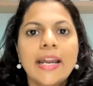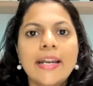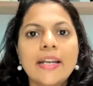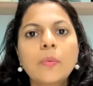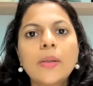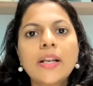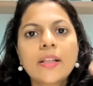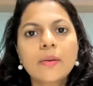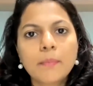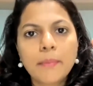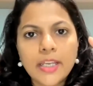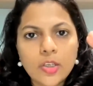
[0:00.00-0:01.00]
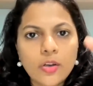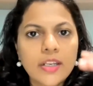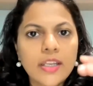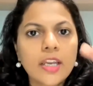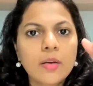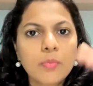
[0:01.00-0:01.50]
it will make your
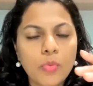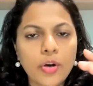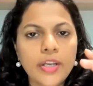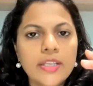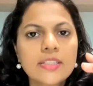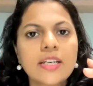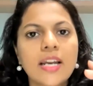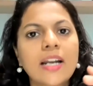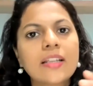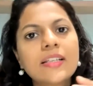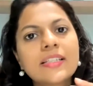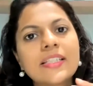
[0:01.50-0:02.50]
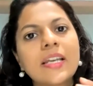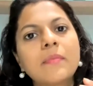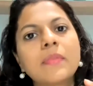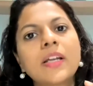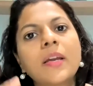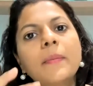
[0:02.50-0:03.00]
cake moist at the
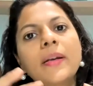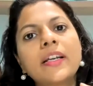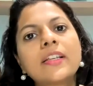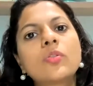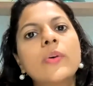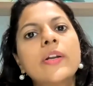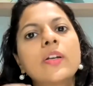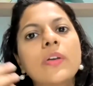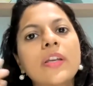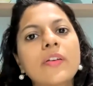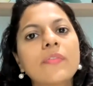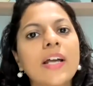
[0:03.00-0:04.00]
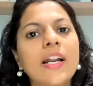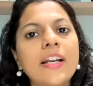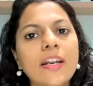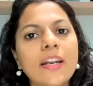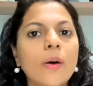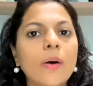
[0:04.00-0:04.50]
same time it is going to give that
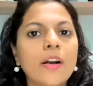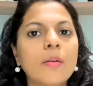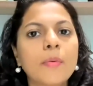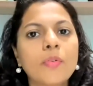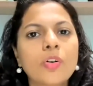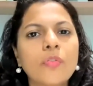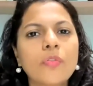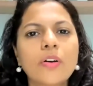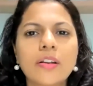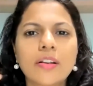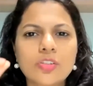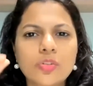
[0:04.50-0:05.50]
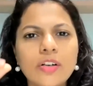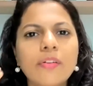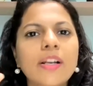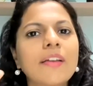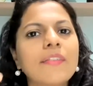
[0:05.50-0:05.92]
required amount of color so it will